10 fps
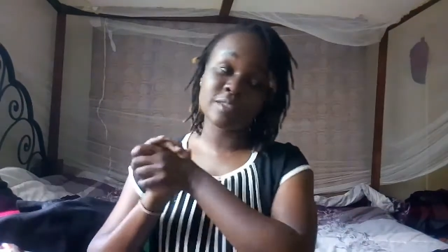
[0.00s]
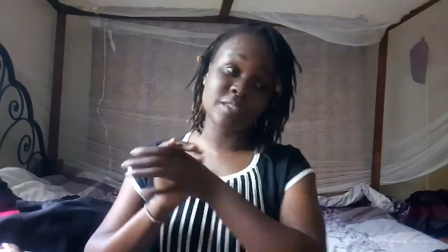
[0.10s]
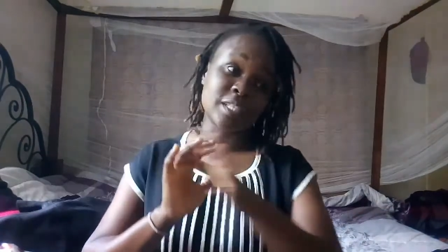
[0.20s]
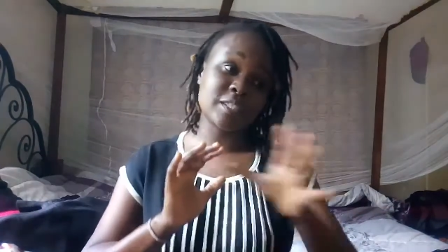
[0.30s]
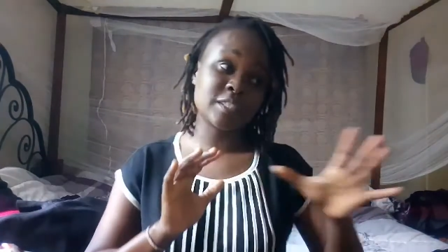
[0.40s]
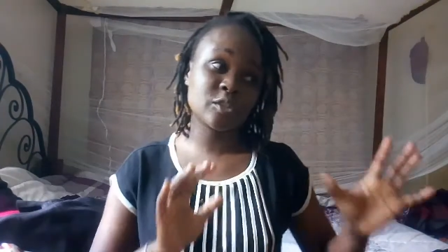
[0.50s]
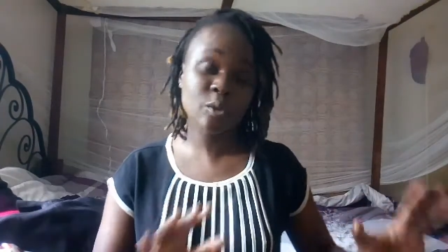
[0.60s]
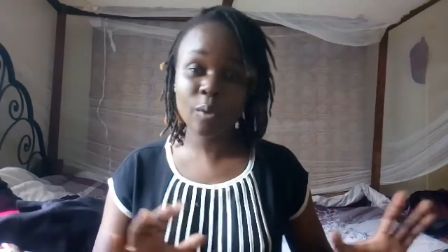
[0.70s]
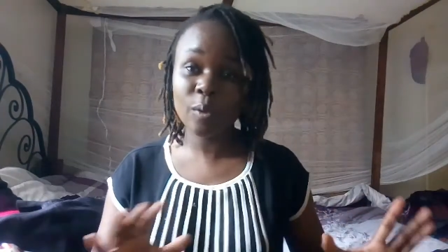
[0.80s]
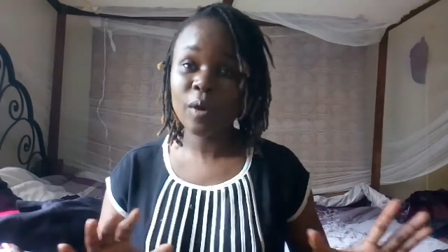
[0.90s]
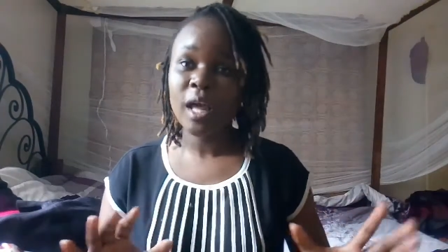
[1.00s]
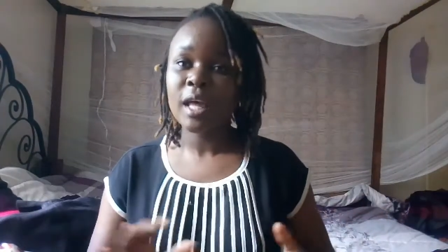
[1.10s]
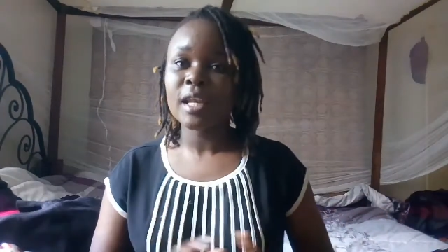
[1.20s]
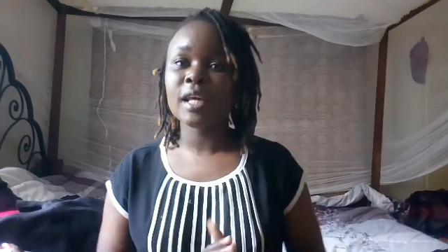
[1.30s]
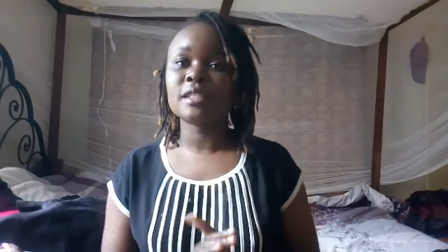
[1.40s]
For that ado,
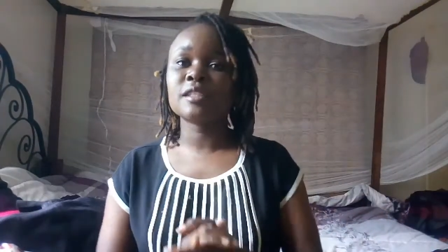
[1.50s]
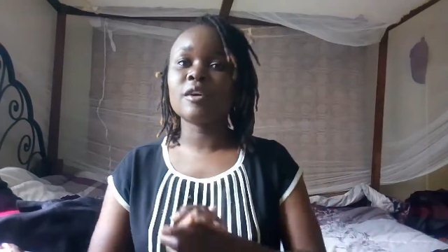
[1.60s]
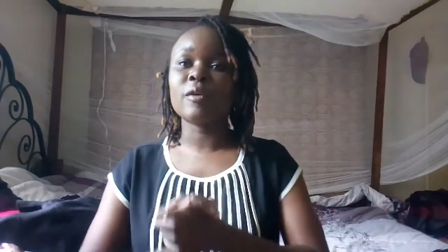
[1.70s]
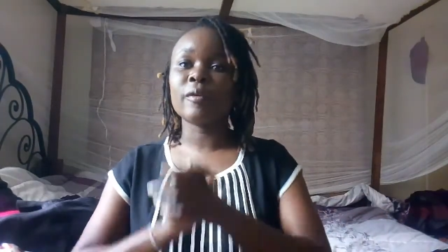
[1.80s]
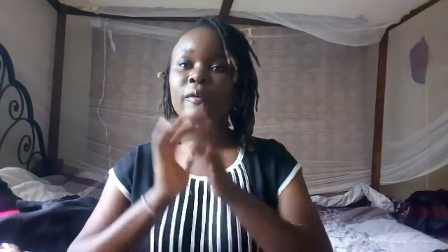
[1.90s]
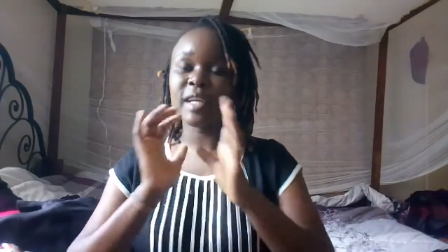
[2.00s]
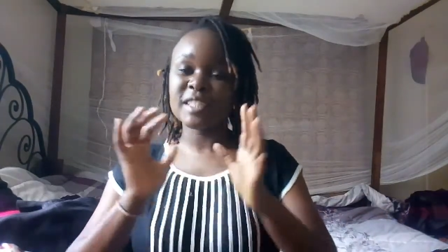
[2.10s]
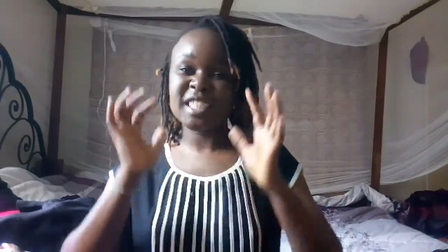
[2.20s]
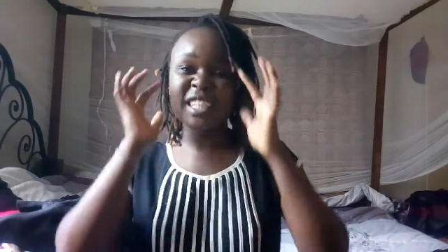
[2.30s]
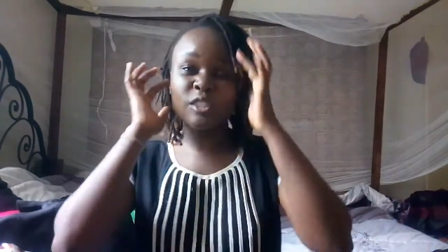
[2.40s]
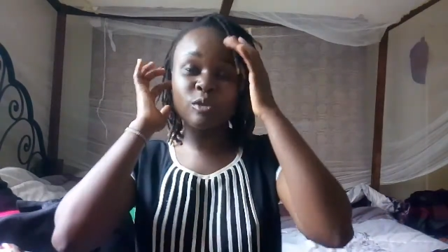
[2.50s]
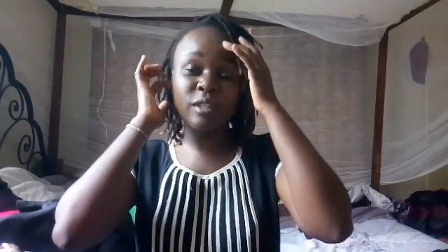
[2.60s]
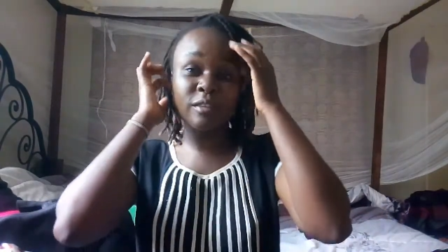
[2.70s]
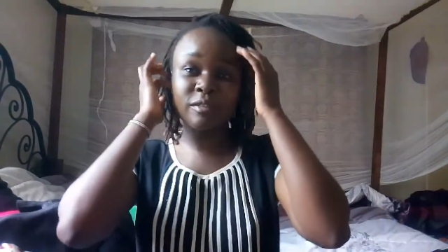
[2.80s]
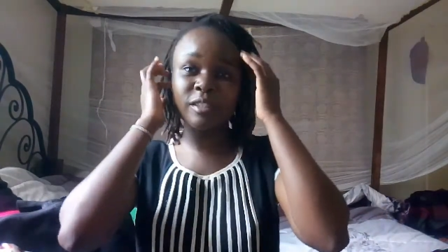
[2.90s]
let's go right into
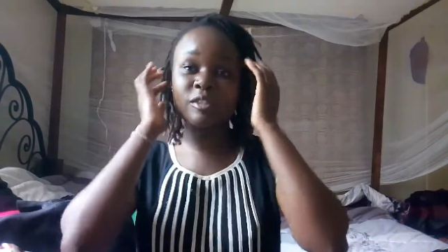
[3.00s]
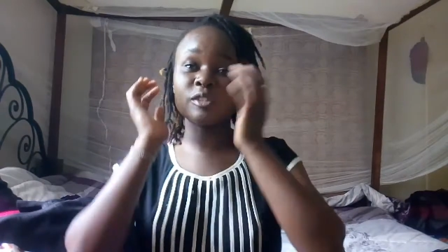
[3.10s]
the video.